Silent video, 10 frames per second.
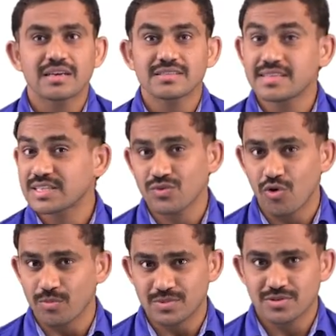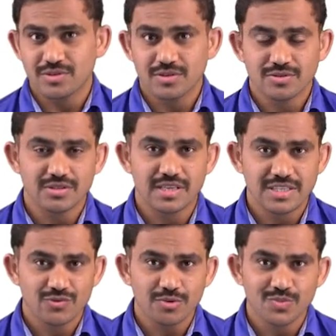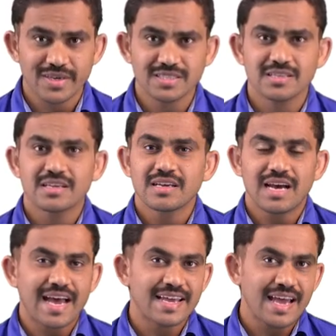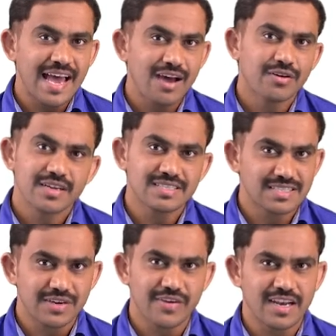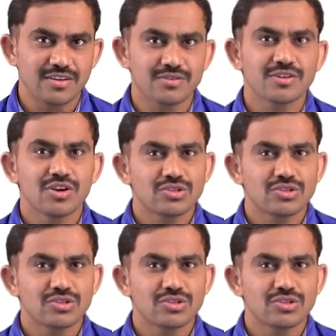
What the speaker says: 6 ohms. So 6 ohms means I have resistor value.